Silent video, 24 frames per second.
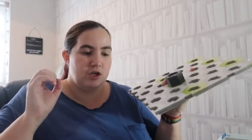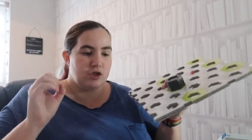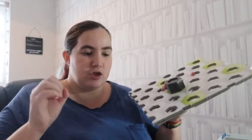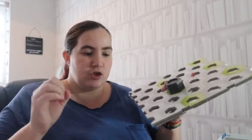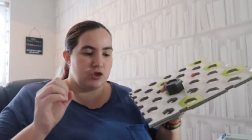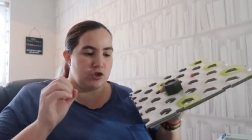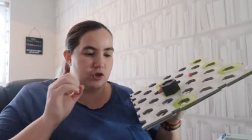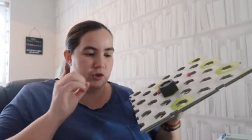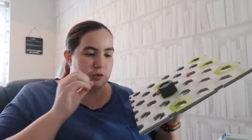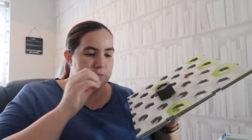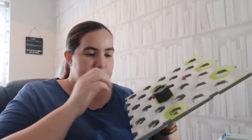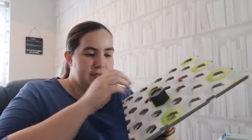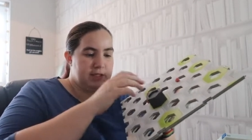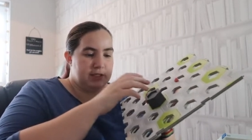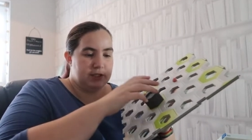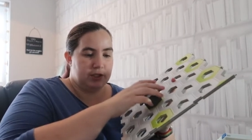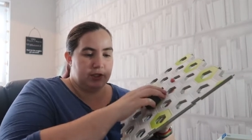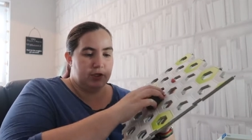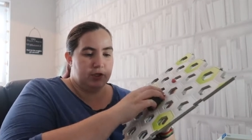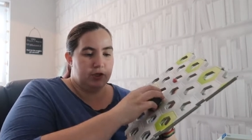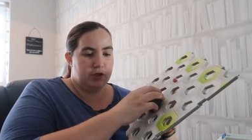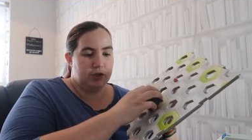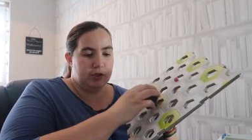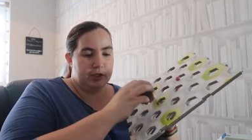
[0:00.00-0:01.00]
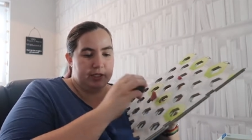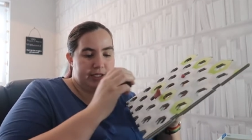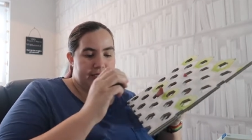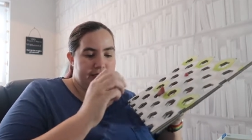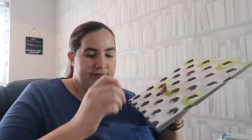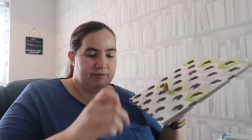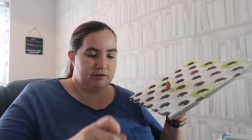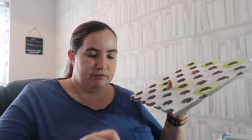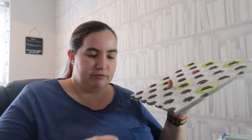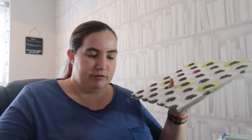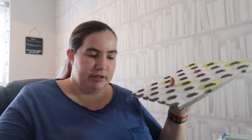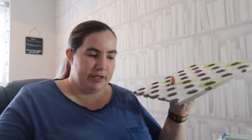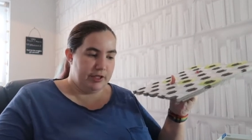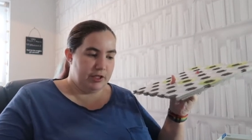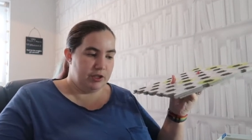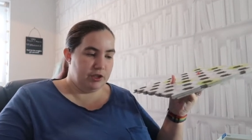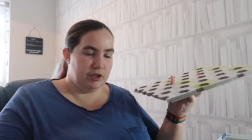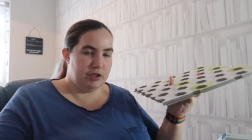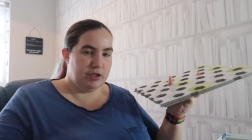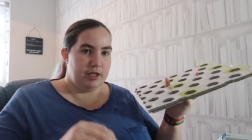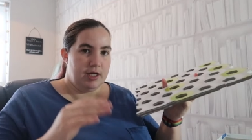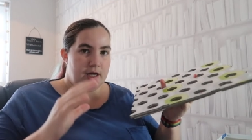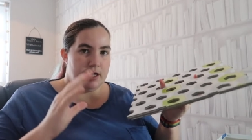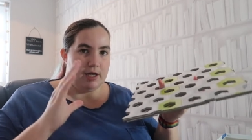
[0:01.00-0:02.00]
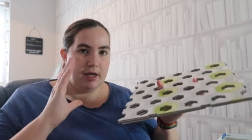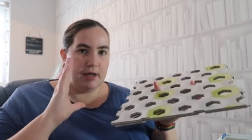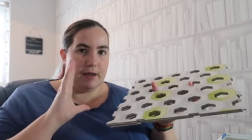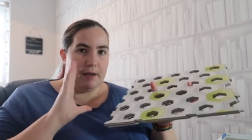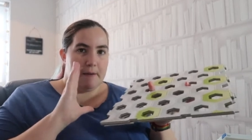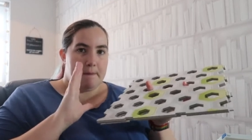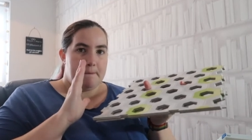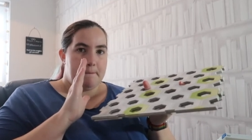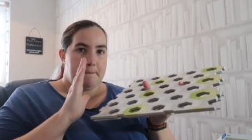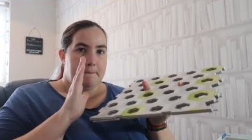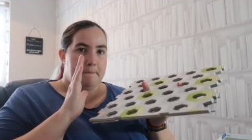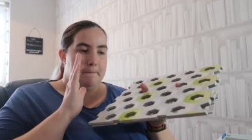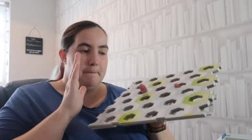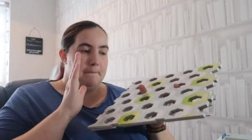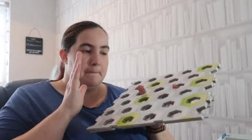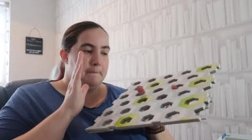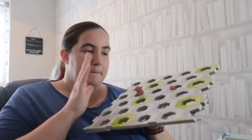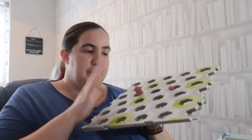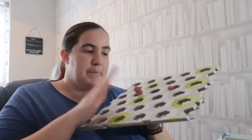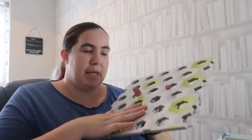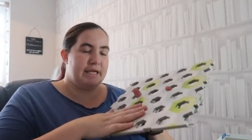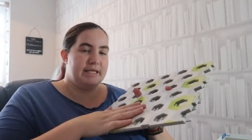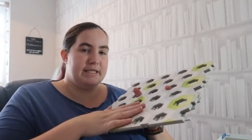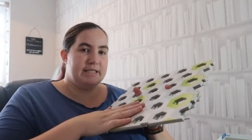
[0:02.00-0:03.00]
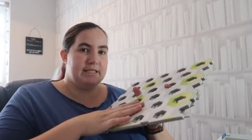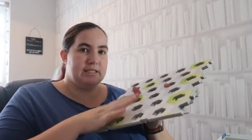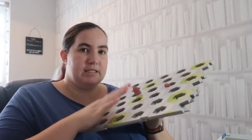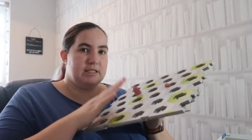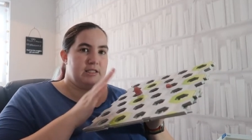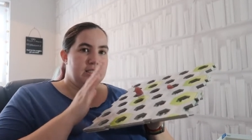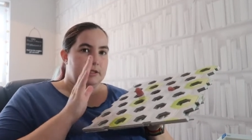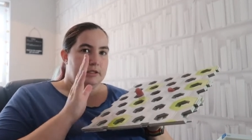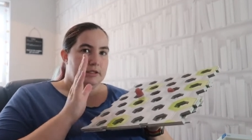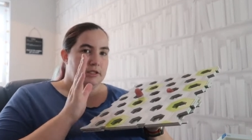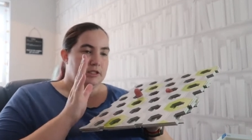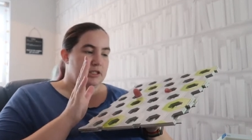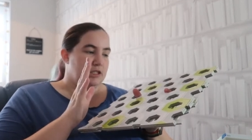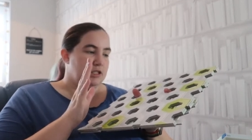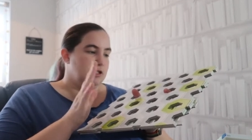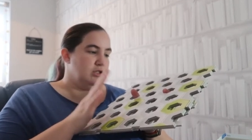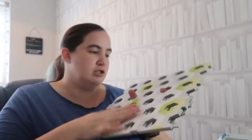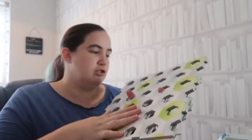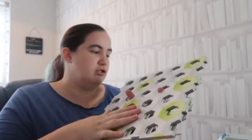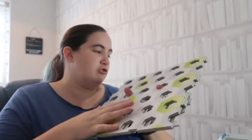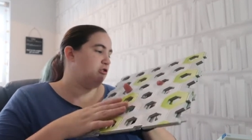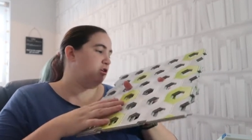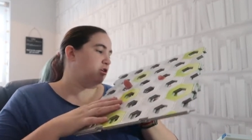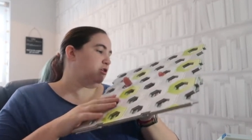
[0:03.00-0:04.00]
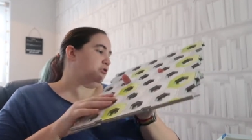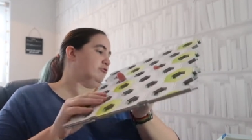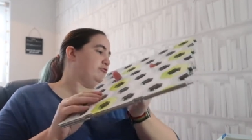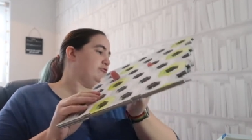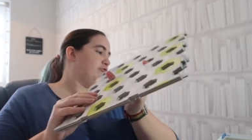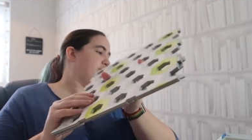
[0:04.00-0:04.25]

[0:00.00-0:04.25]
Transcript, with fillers: super secure and gives a really good base to construct